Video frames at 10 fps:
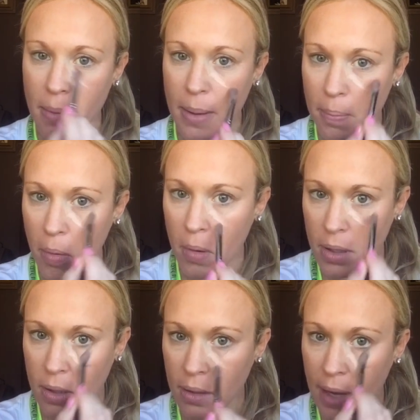My poor
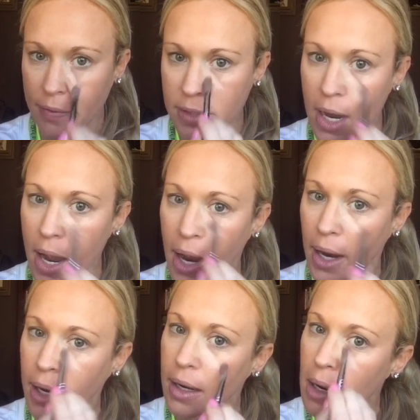little left
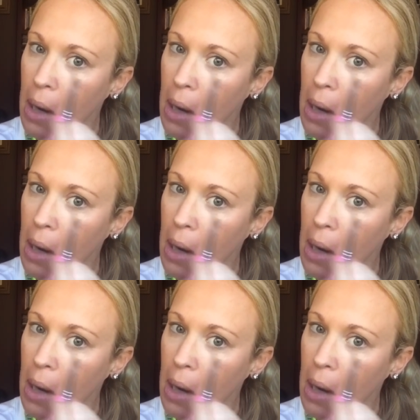eye.